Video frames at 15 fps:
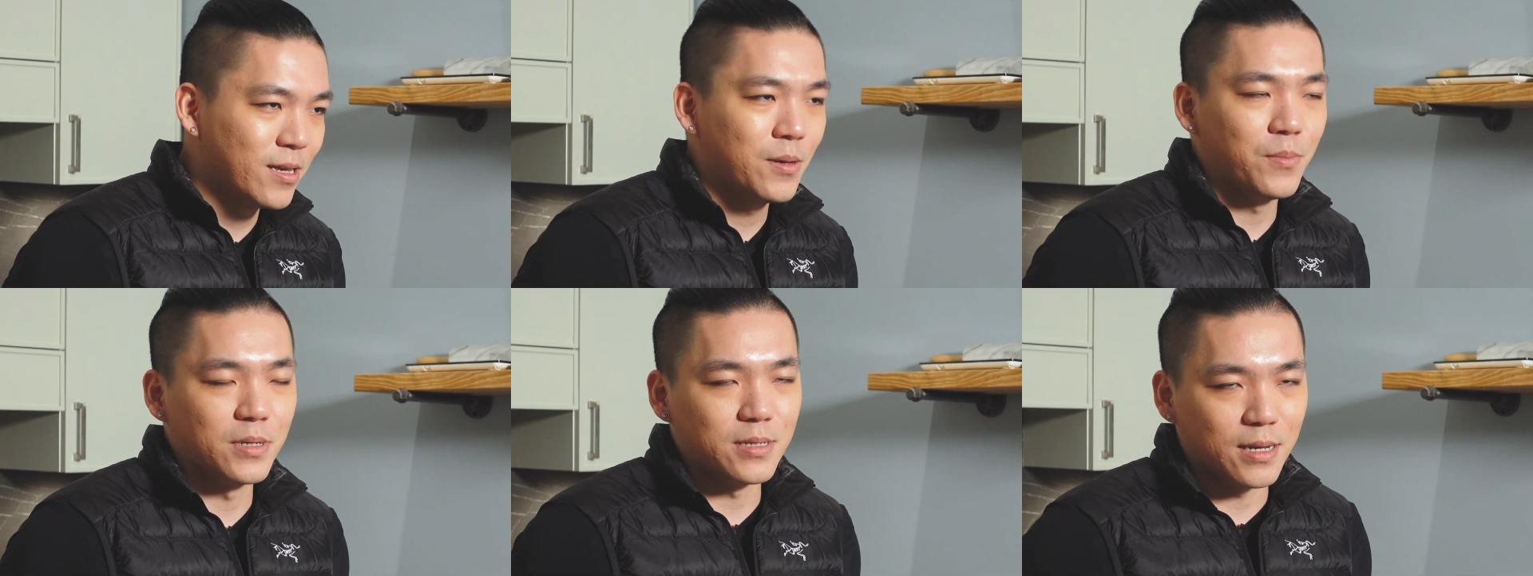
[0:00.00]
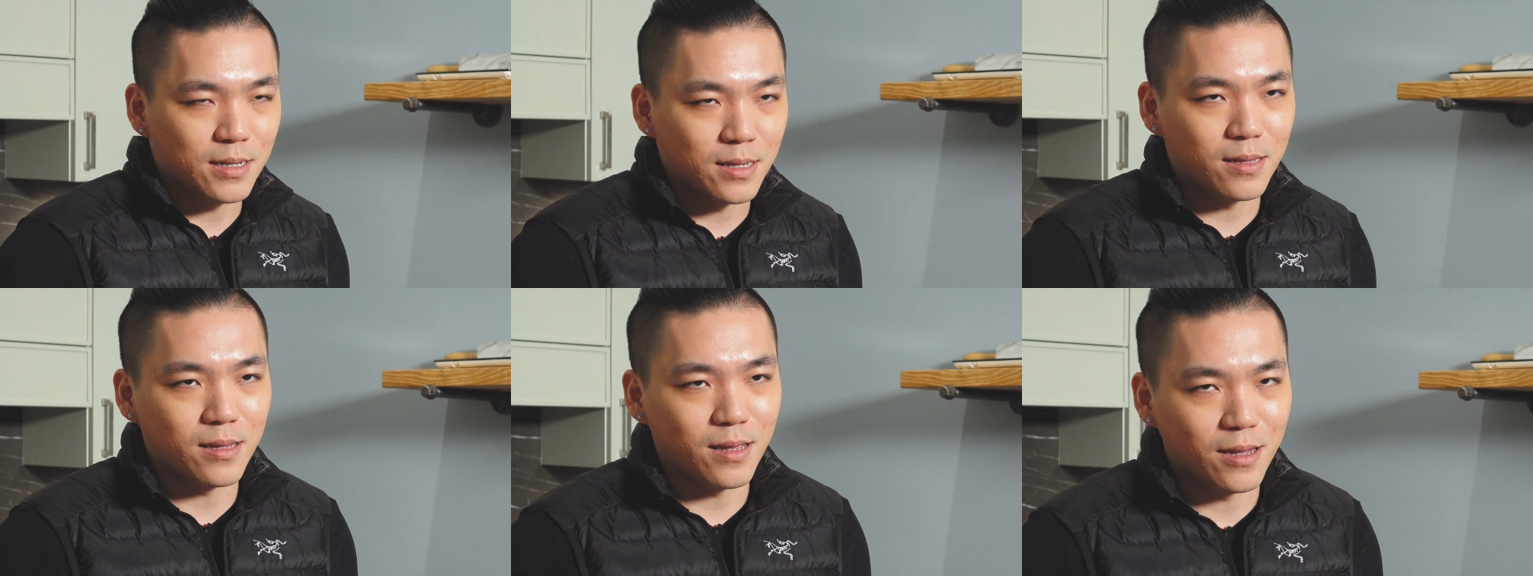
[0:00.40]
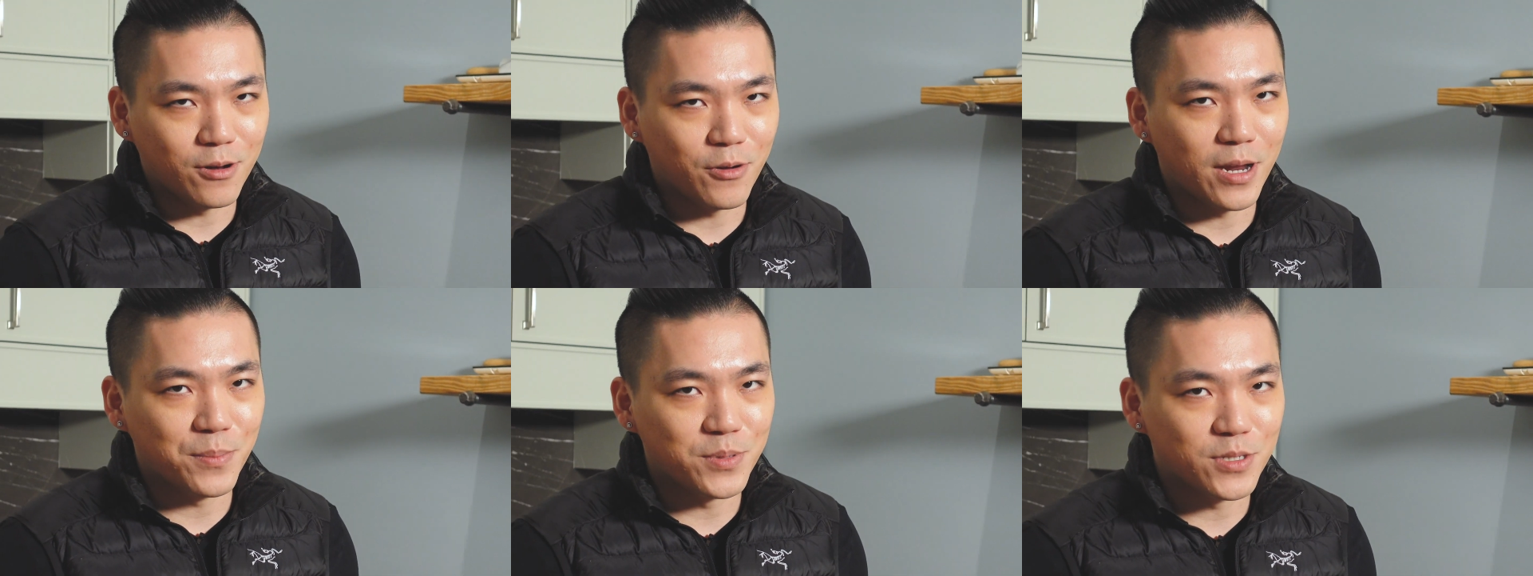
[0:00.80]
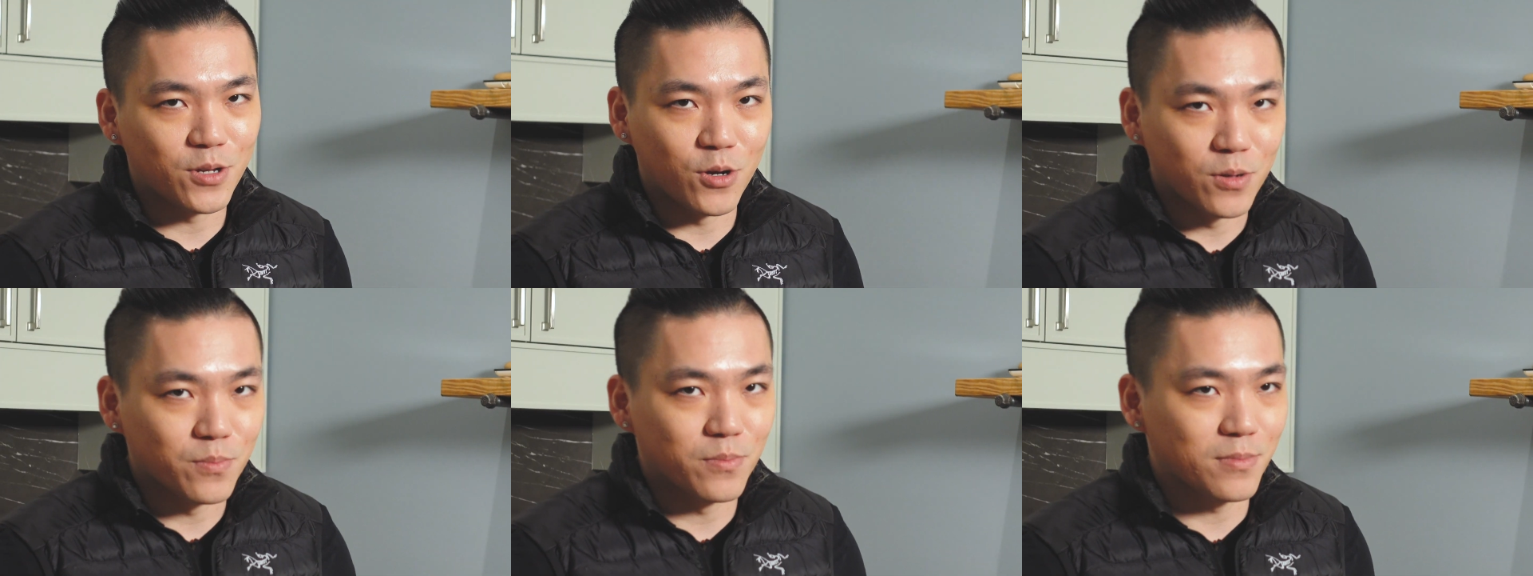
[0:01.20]
but technically grapes
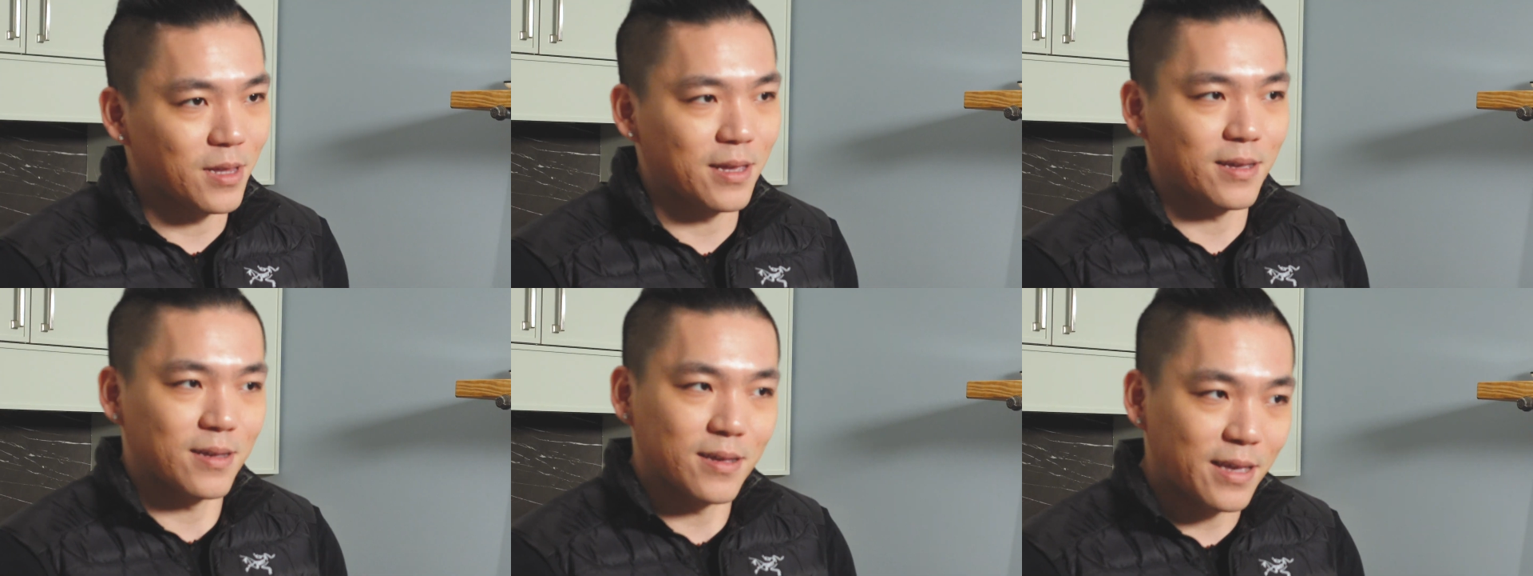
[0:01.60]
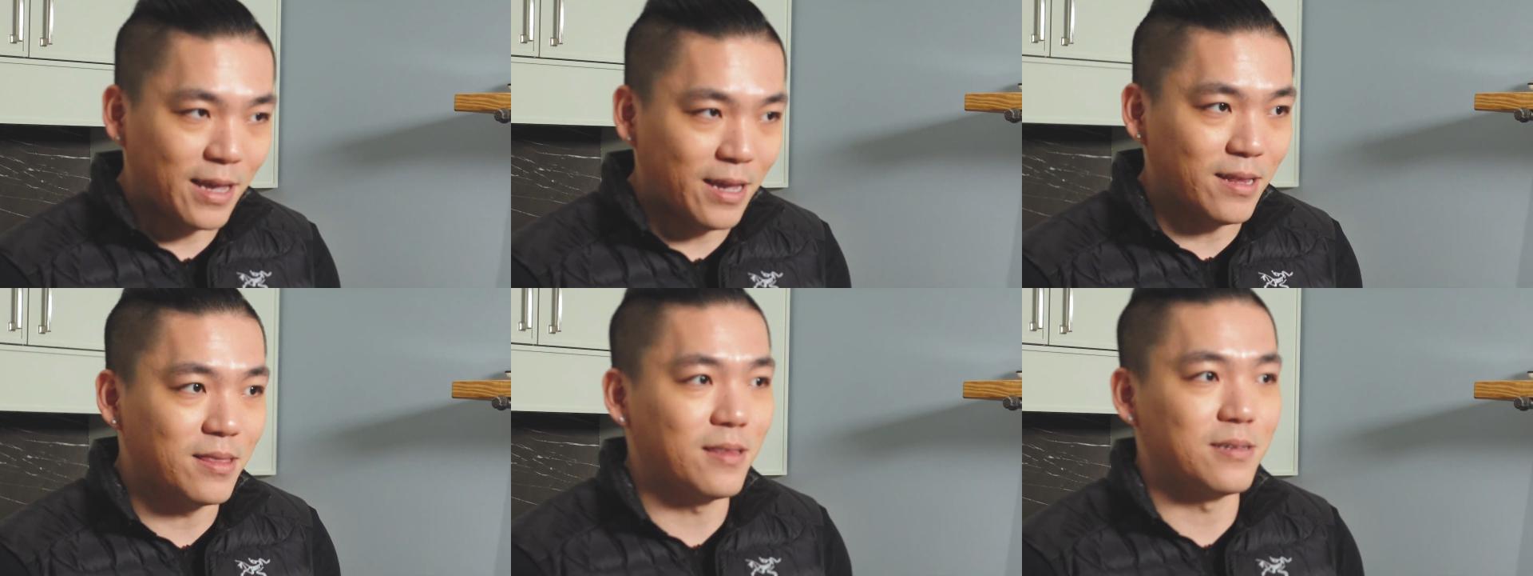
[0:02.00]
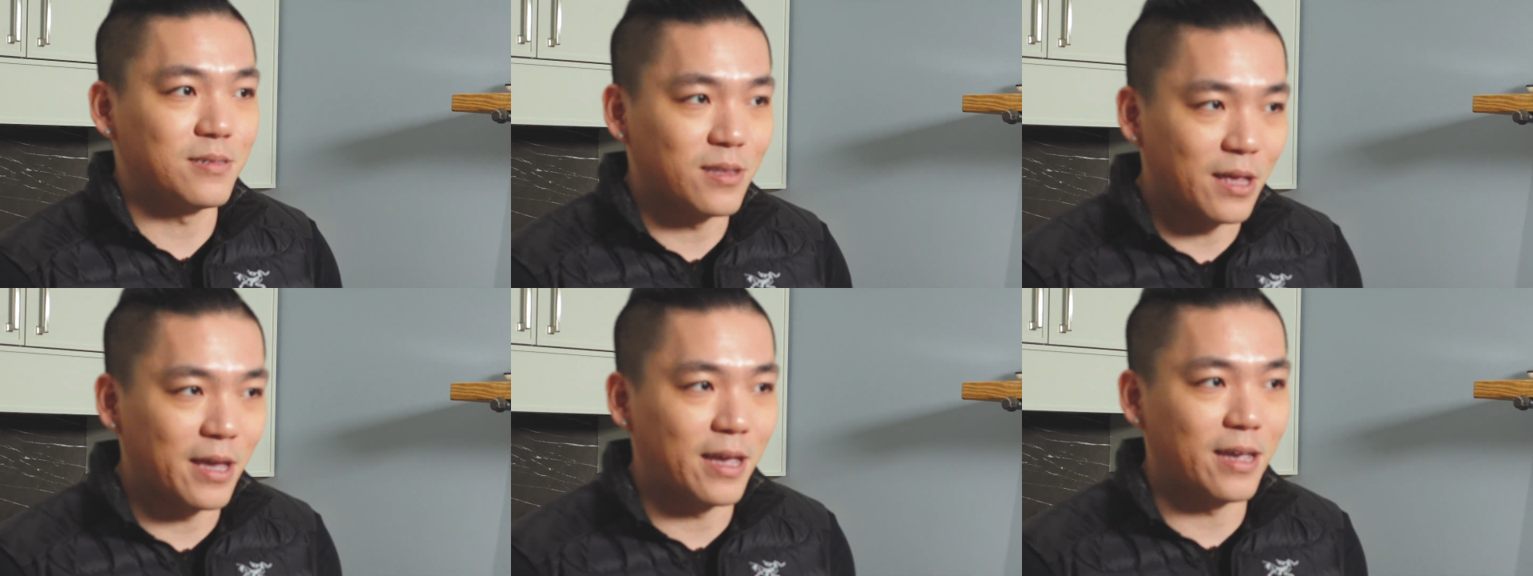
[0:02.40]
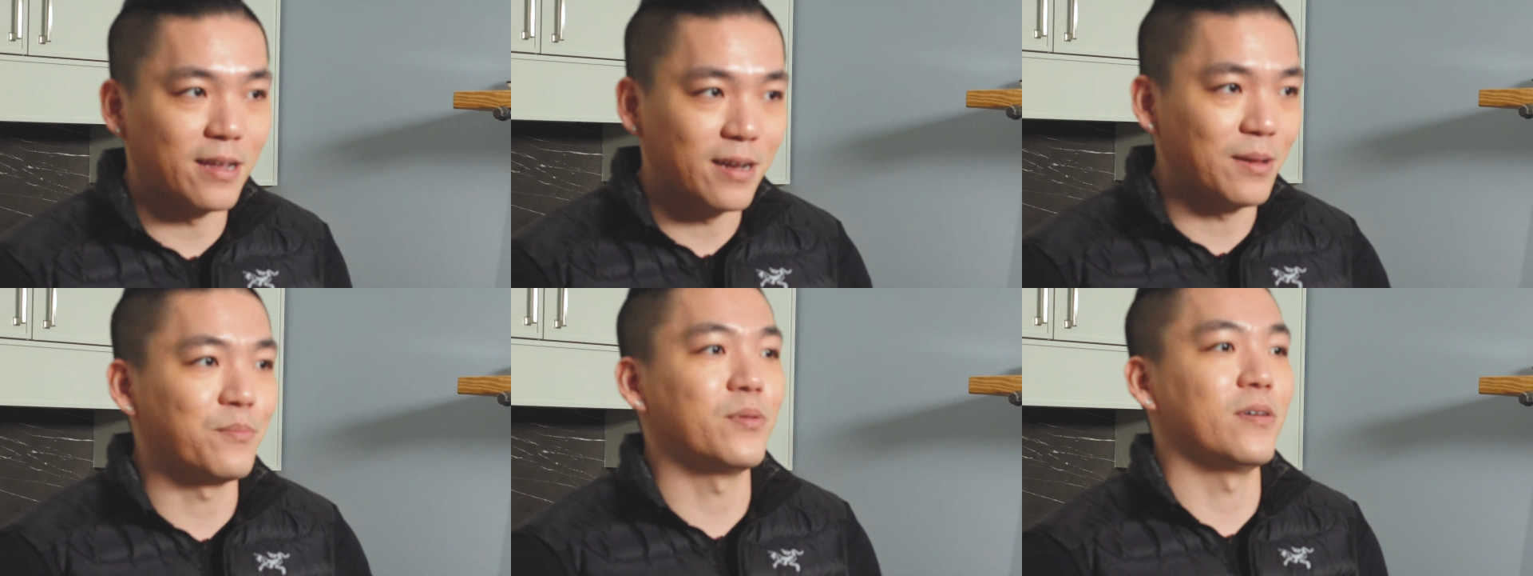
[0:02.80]
don't like eat the slate
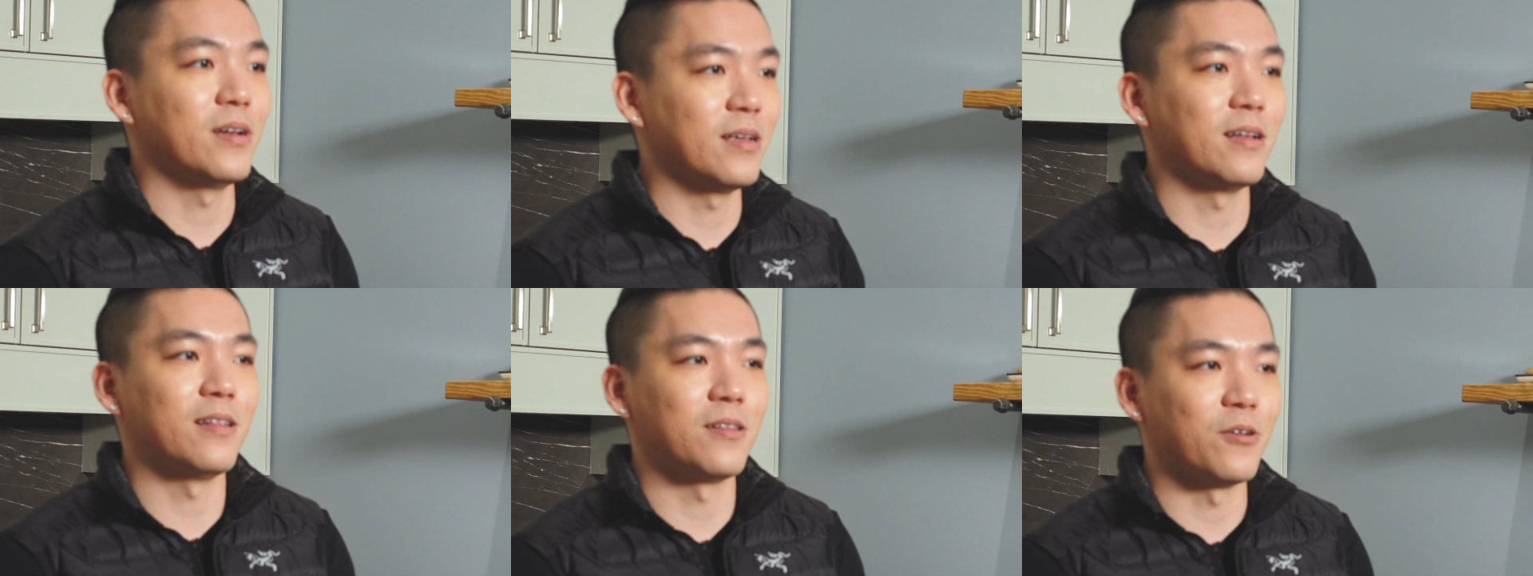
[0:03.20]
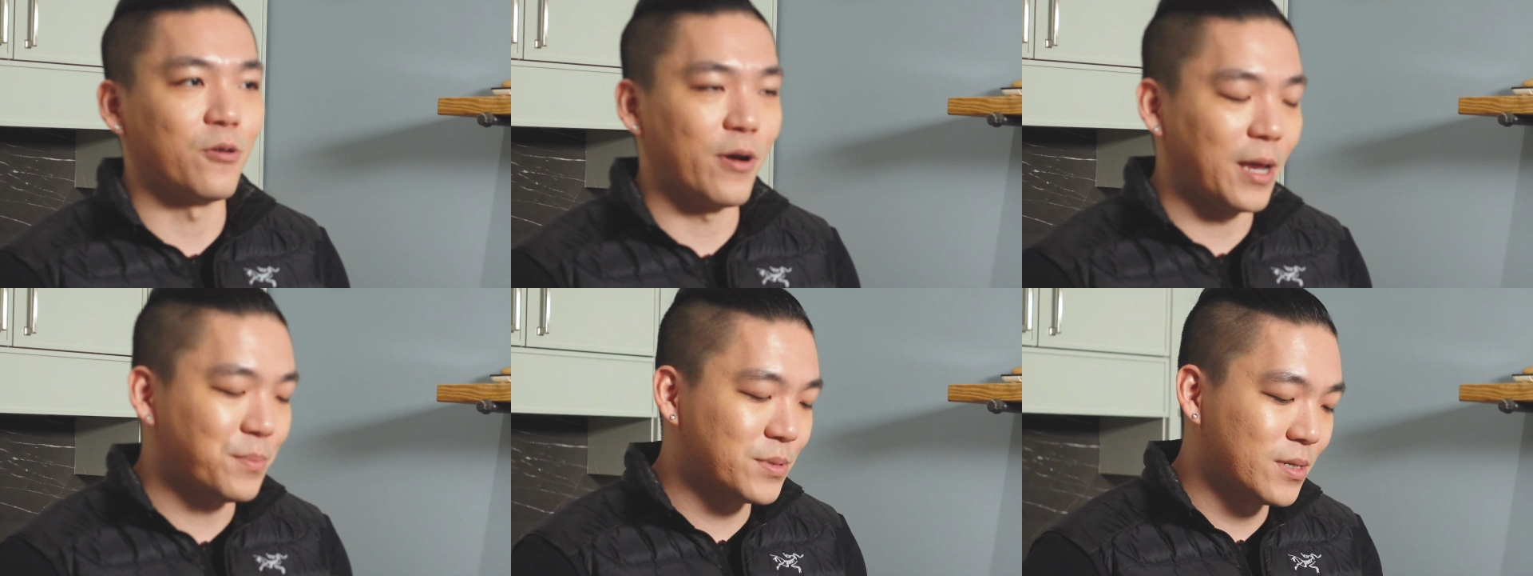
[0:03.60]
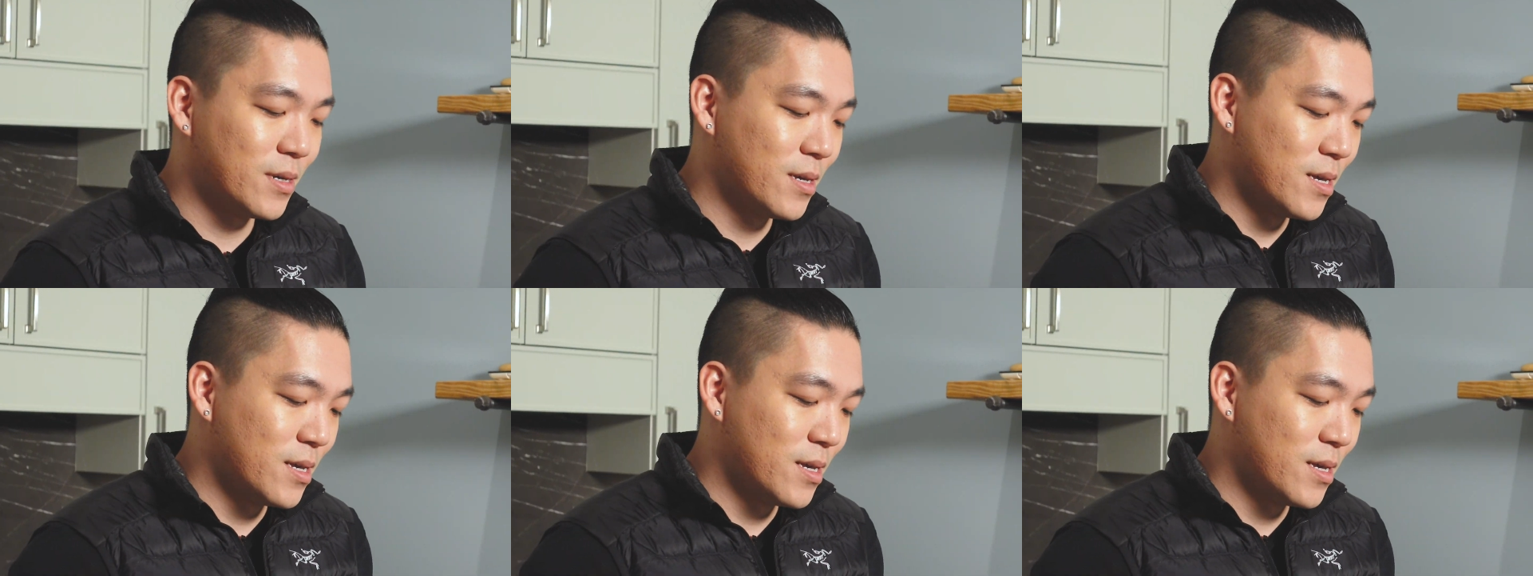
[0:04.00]
and put it in the grapes.